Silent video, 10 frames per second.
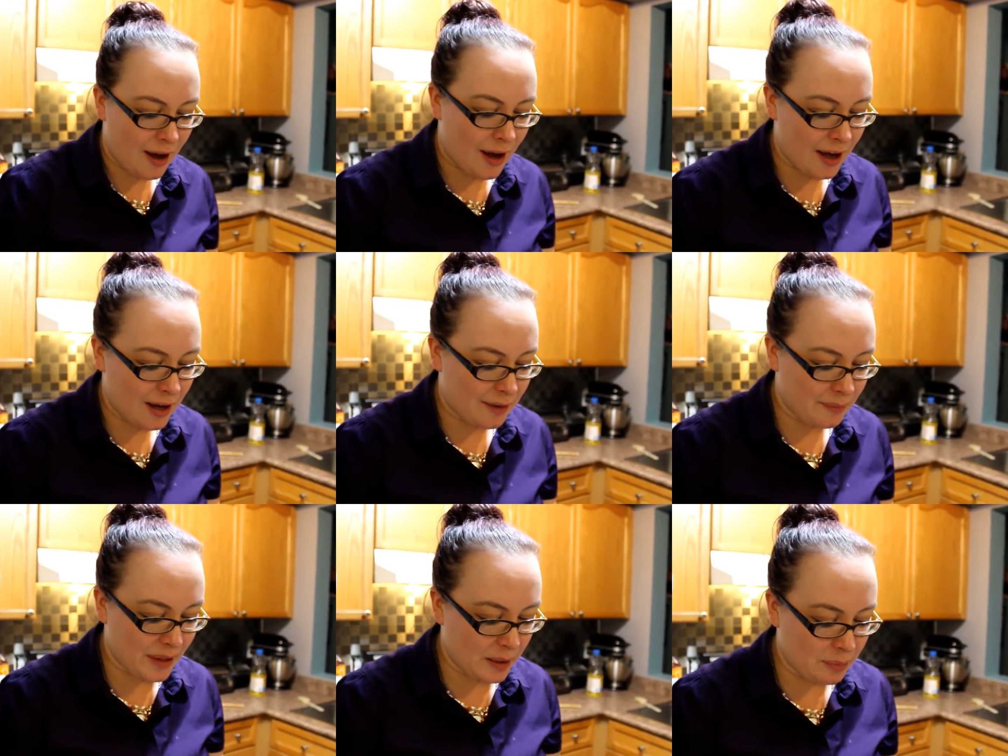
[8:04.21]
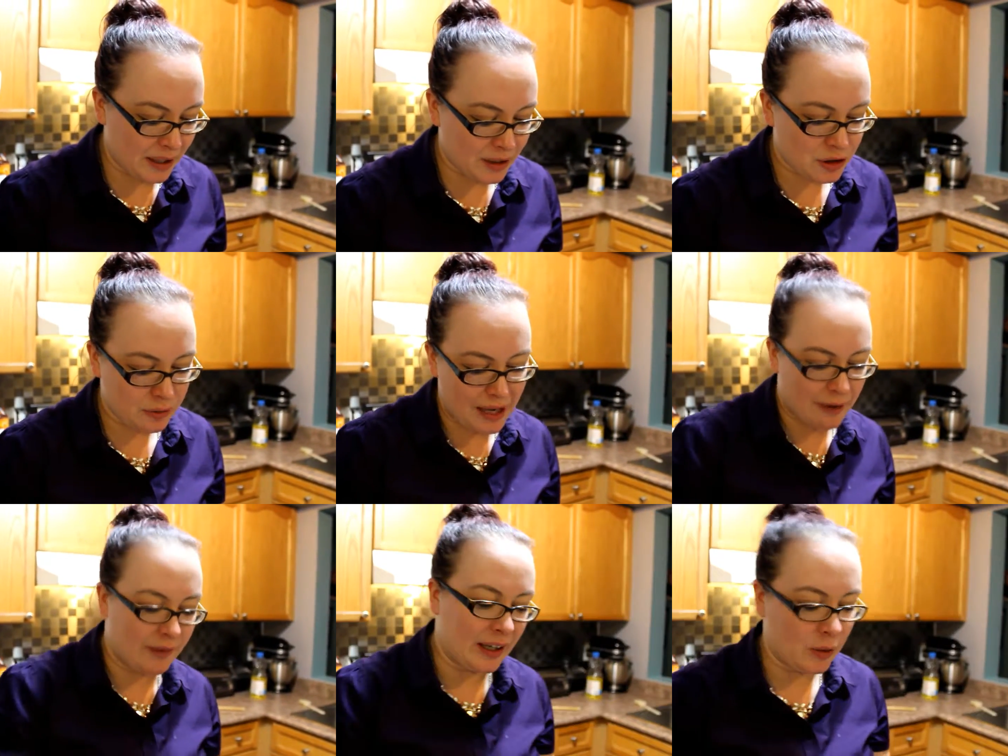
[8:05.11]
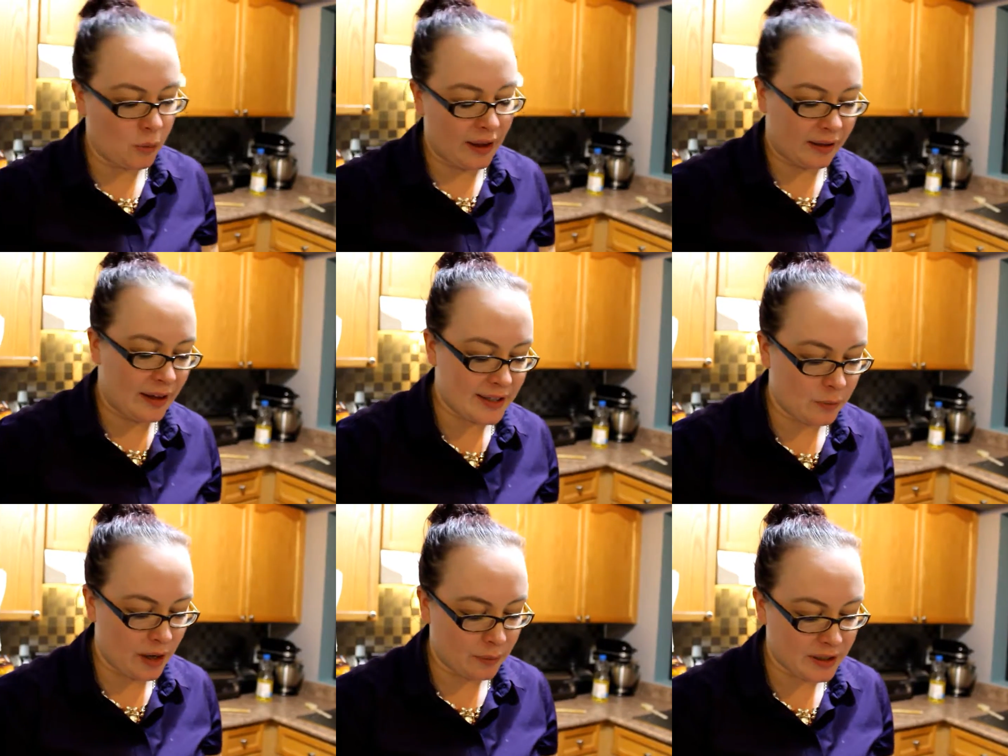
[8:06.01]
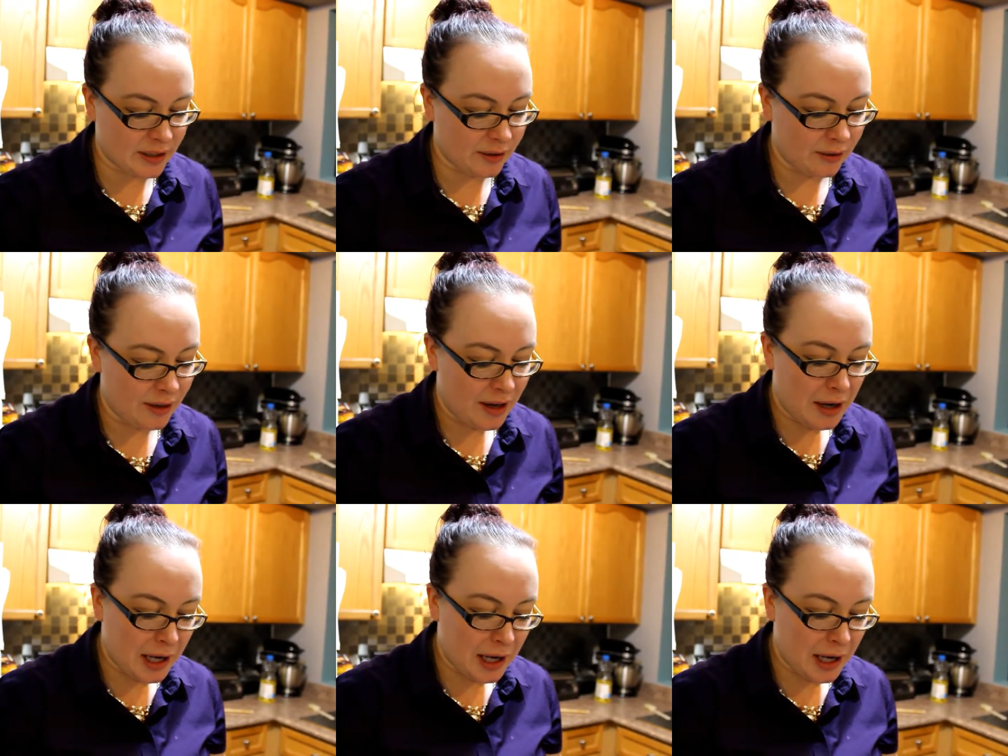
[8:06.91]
but she'll have like a glass of wine with dinner.